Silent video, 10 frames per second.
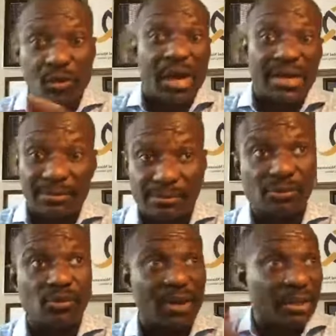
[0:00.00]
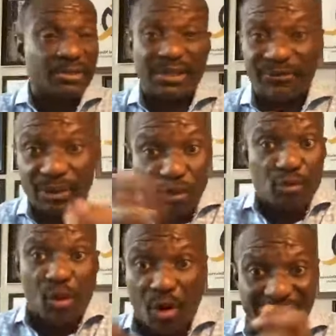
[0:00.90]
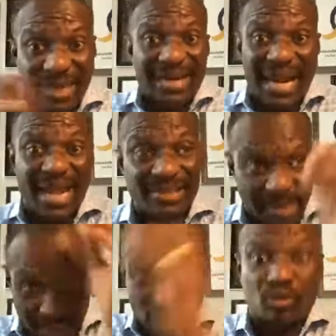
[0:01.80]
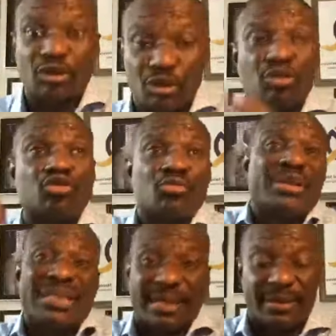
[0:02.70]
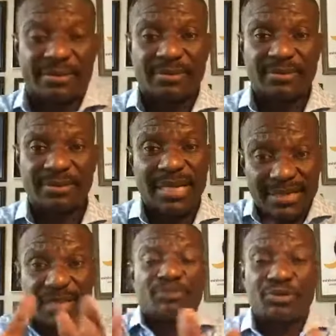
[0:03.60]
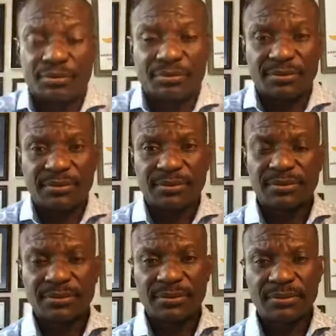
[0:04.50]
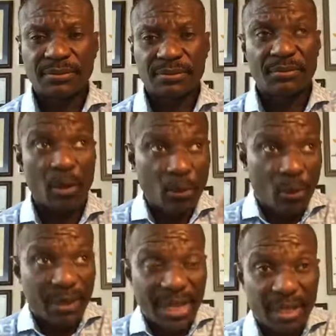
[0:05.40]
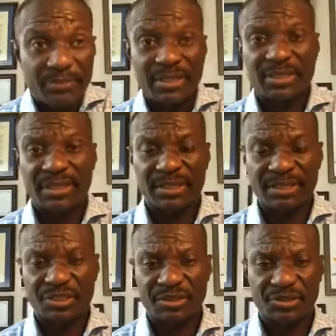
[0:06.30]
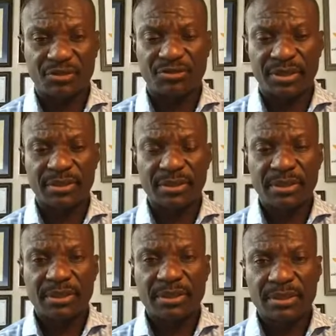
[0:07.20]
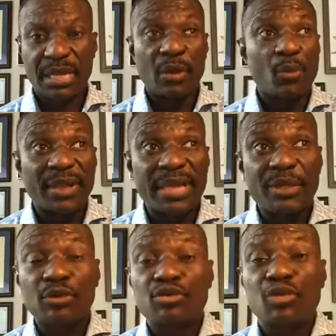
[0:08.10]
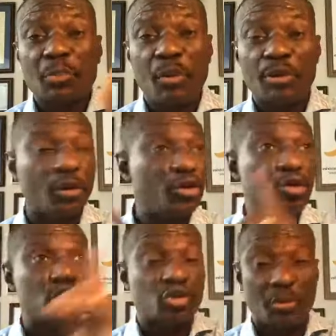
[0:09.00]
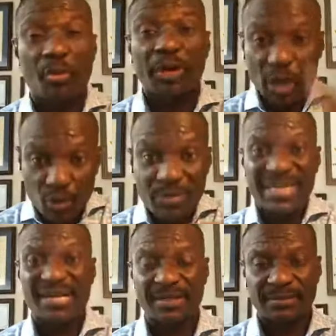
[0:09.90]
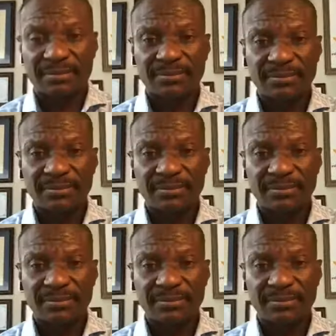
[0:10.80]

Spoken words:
who are giving you all that lies and continue to be there. That's up to you. But we want to help these little children. And whether you support or you don't support, it will be done.